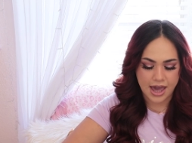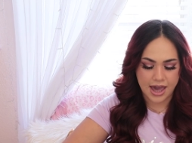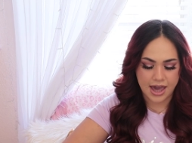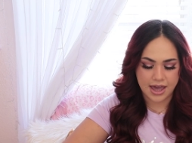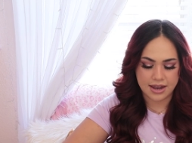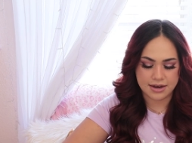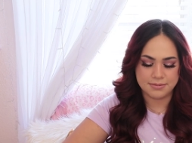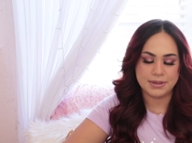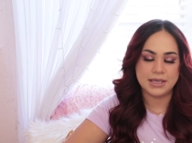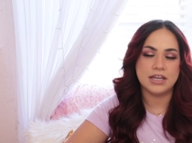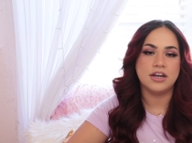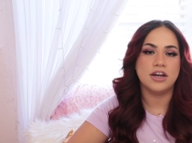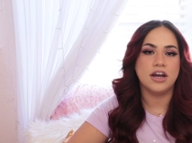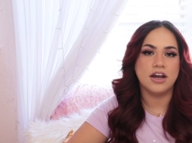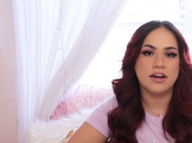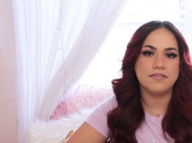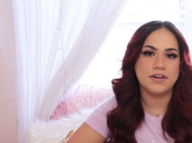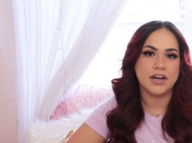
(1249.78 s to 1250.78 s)
And me and
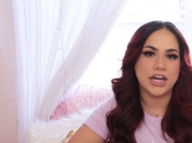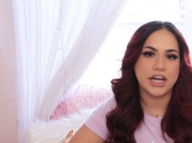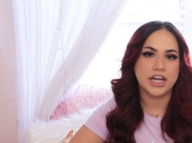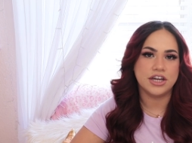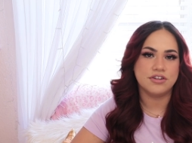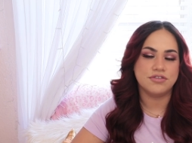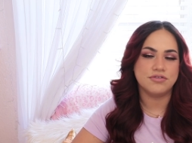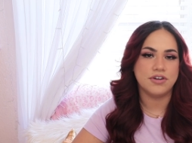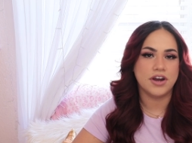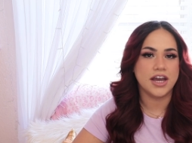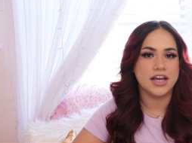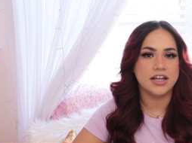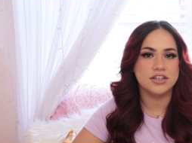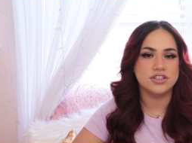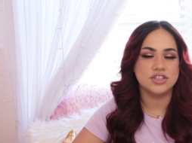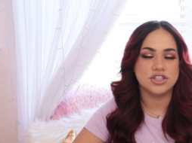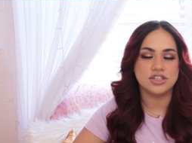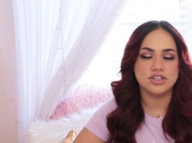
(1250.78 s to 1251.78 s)
her are very good
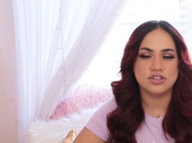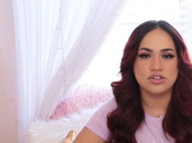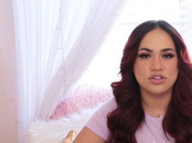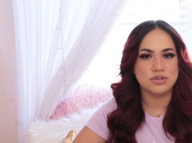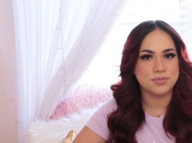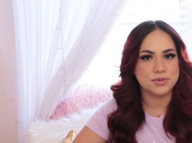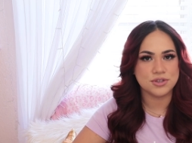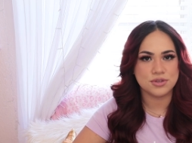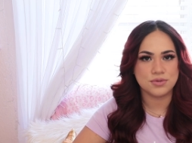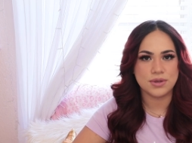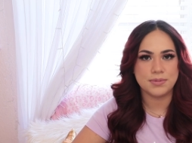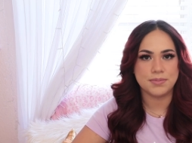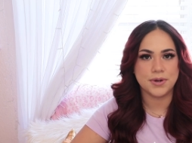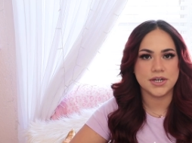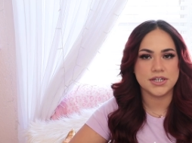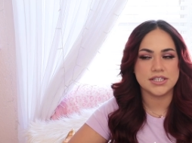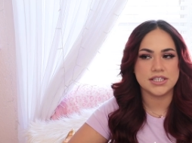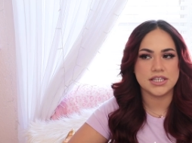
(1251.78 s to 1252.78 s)
friends. She's a super sweet
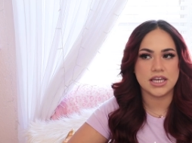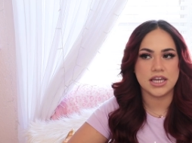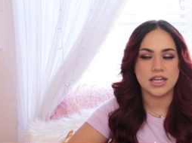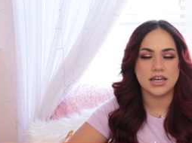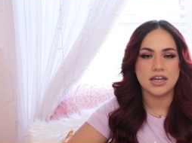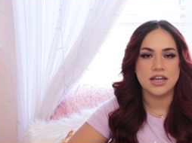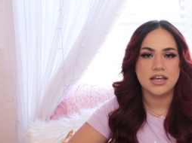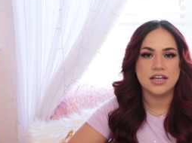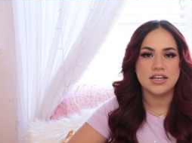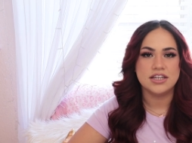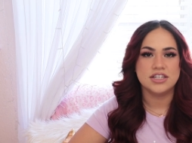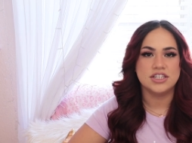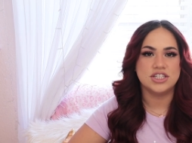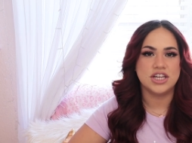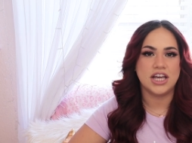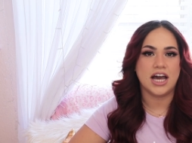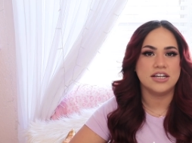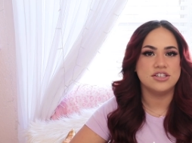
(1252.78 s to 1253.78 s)
person.
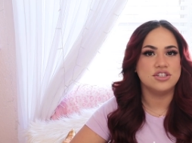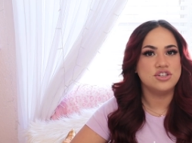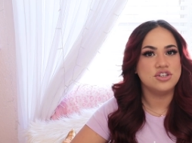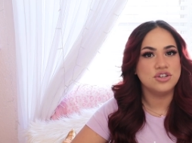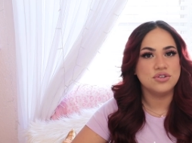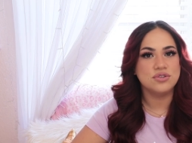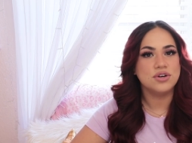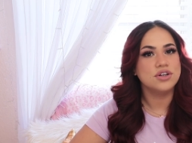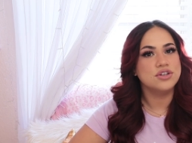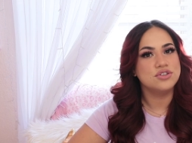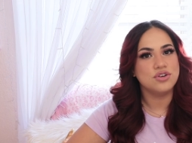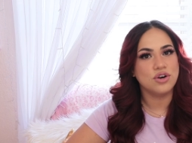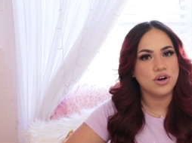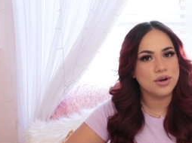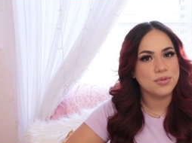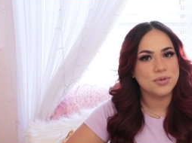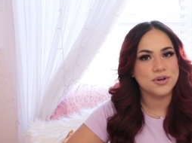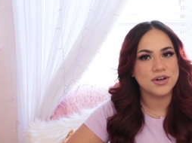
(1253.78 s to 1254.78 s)
She has two
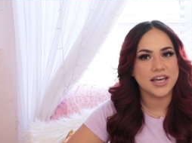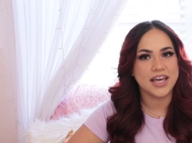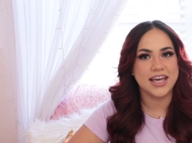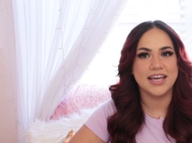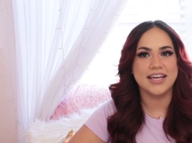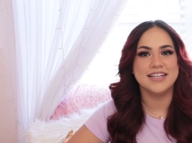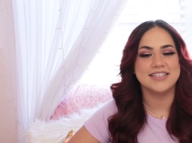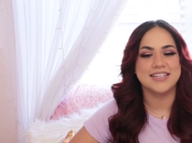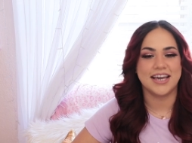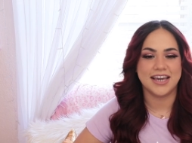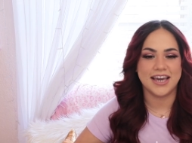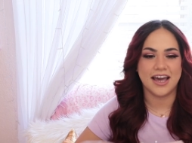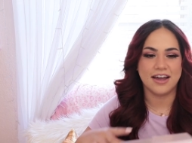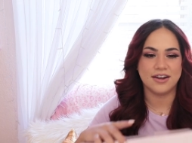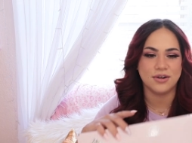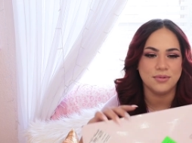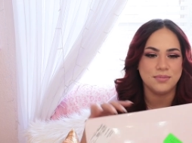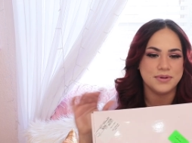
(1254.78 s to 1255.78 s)
adorable kids. I
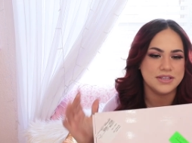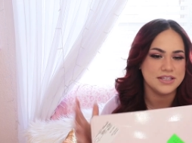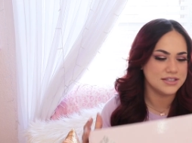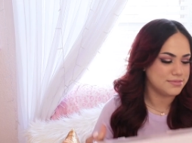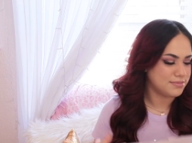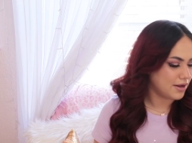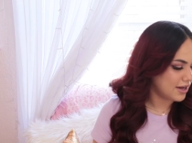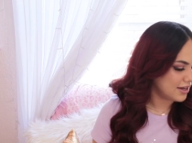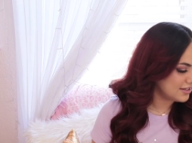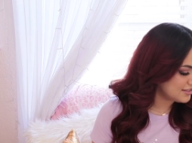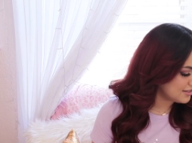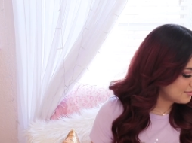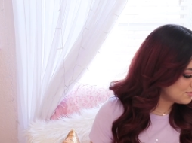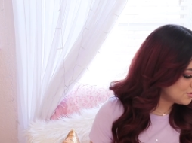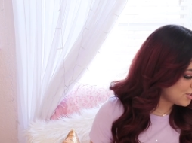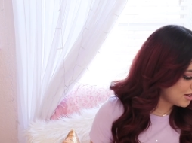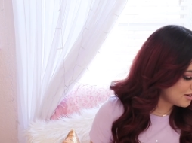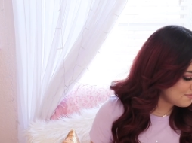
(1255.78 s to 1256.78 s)
can't open this box.
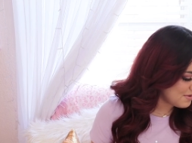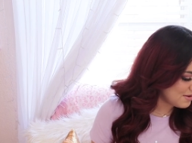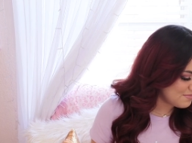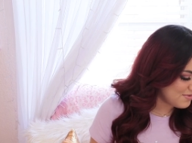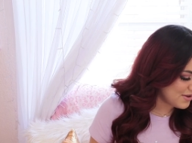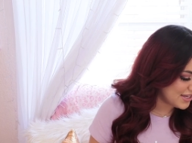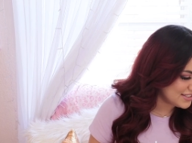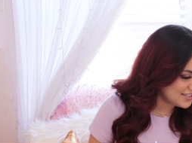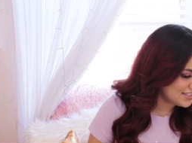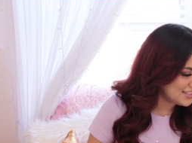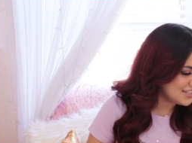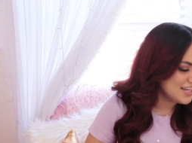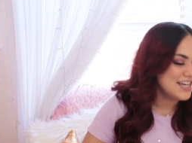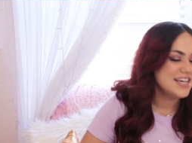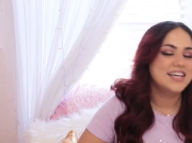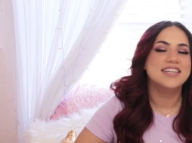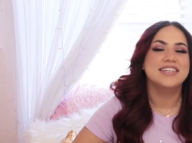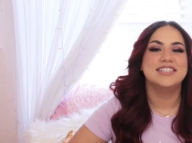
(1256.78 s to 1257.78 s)
I'm trying my best.
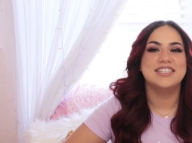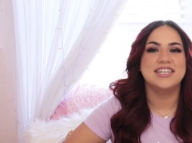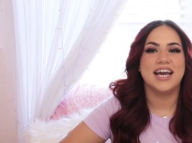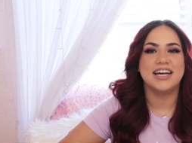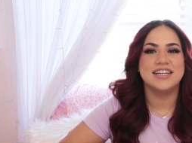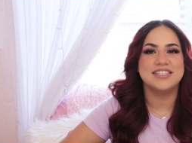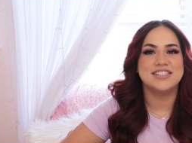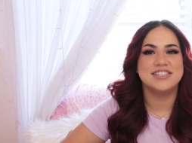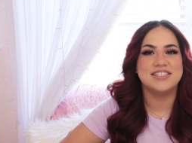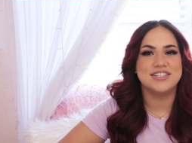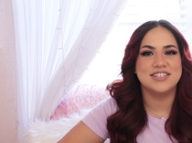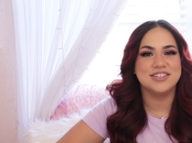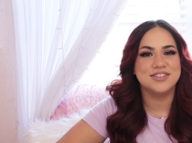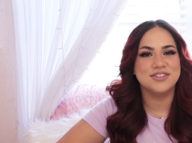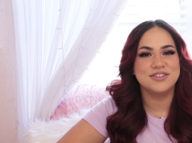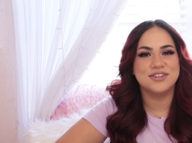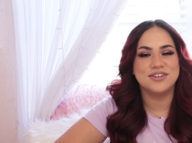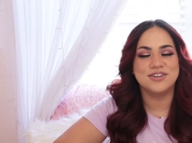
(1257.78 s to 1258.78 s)
She has
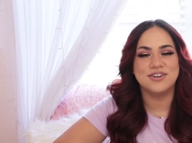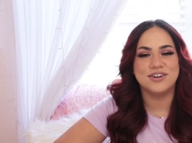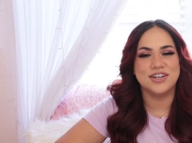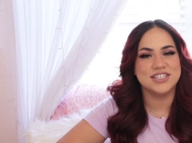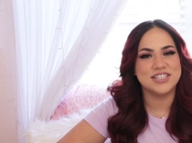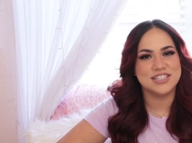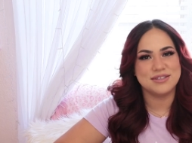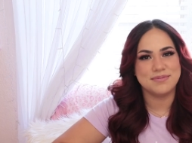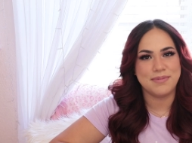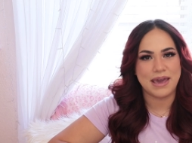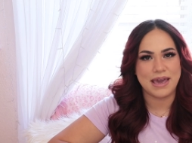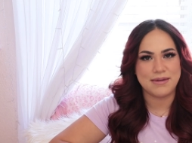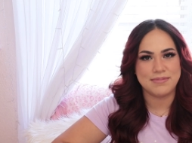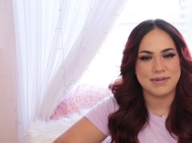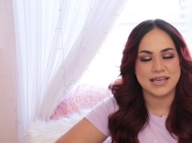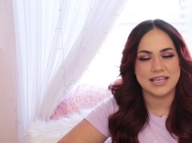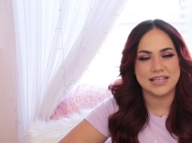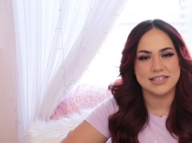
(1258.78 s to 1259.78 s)
two gorgeous
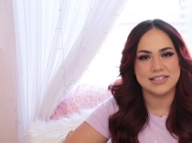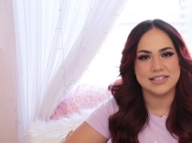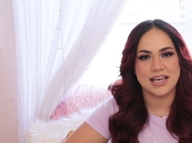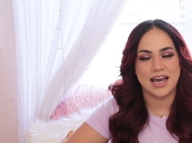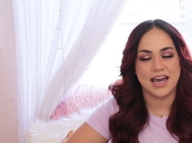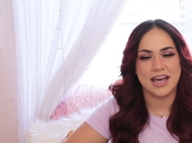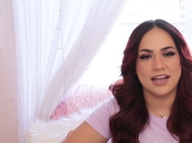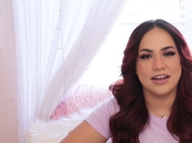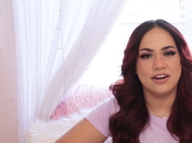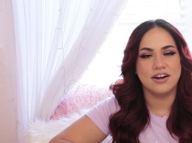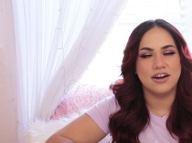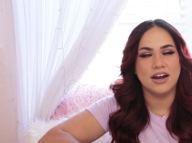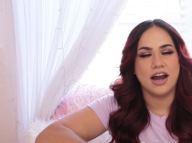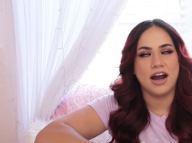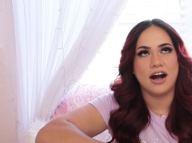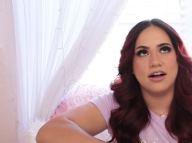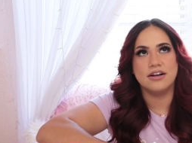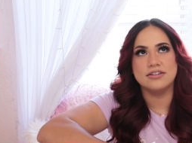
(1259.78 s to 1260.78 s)
babies and her
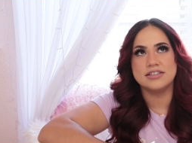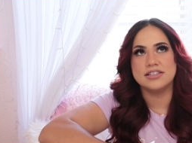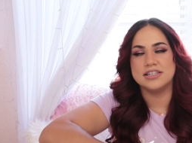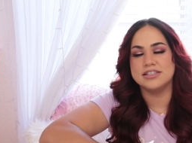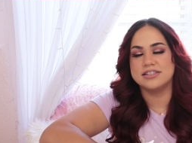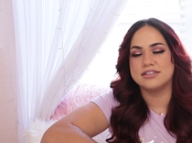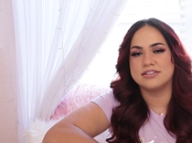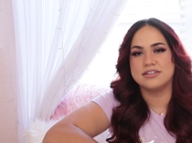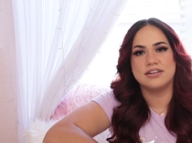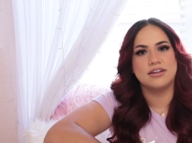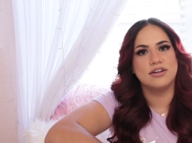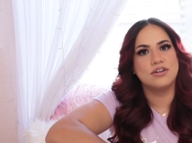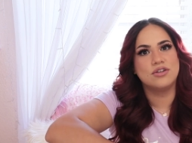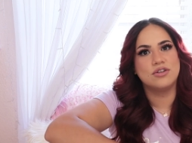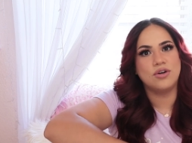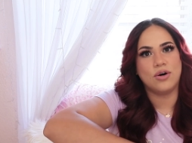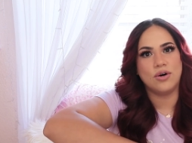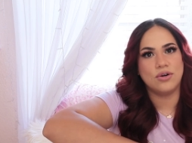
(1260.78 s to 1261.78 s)
house is
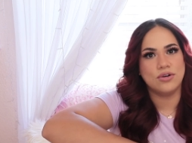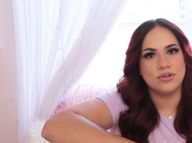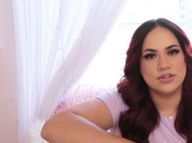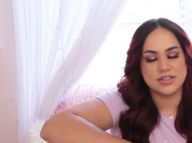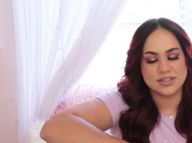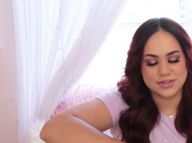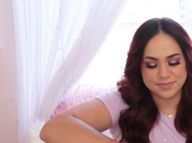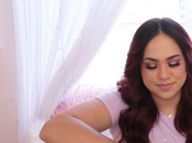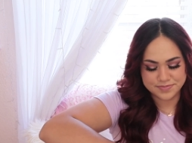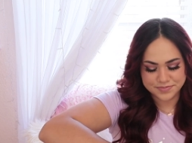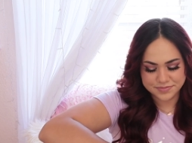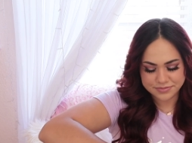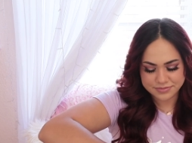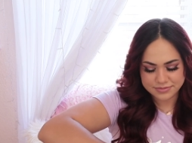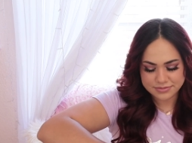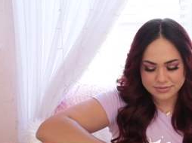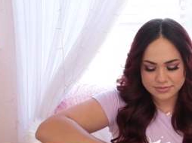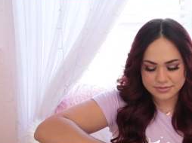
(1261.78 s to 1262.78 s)
goals.
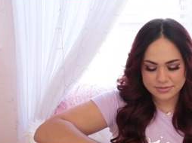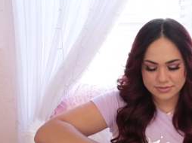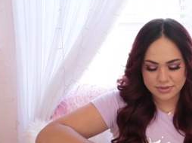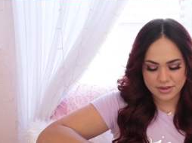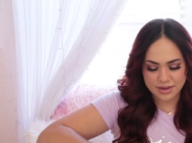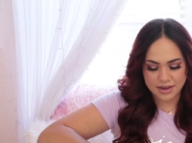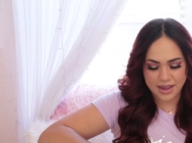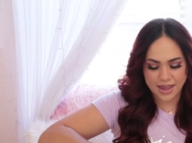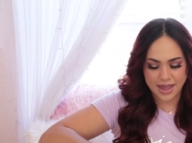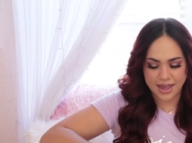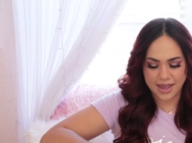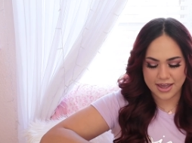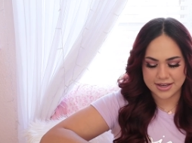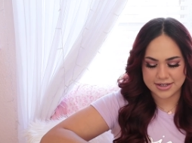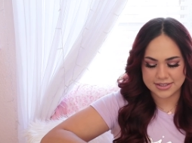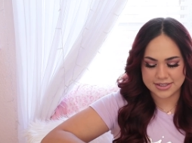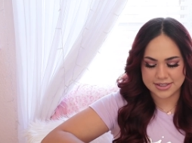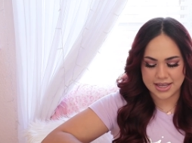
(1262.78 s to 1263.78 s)

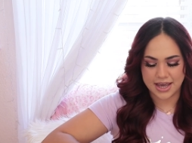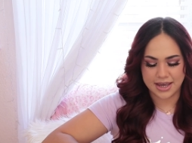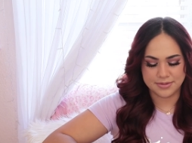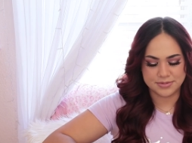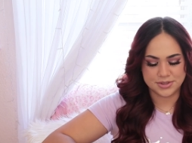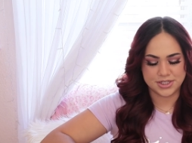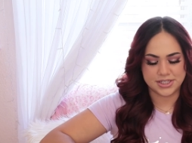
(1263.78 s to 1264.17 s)
And I'm